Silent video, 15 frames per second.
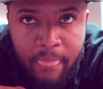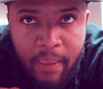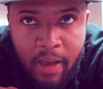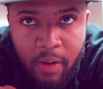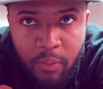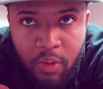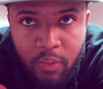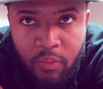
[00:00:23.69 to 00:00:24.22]

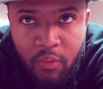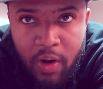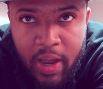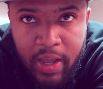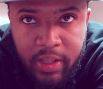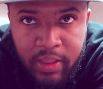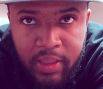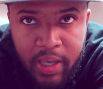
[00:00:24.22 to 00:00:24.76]
That one
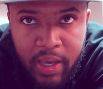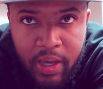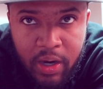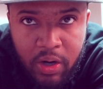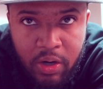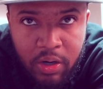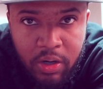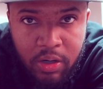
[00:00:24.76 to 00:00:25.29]
right
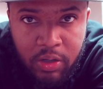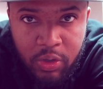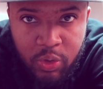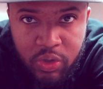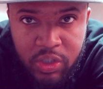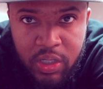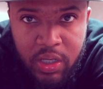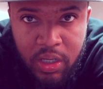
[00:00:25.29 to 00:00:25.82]
there. You
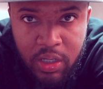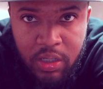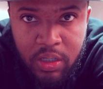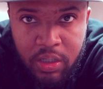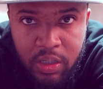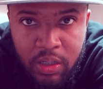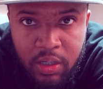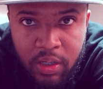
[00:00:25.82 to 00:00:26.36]
see it?
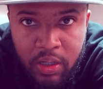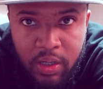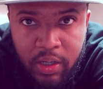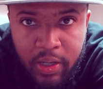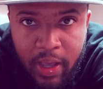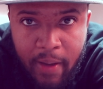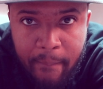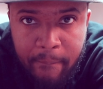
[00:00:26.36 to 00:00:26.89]

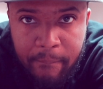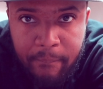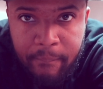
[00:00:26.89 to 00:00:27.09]
Yep.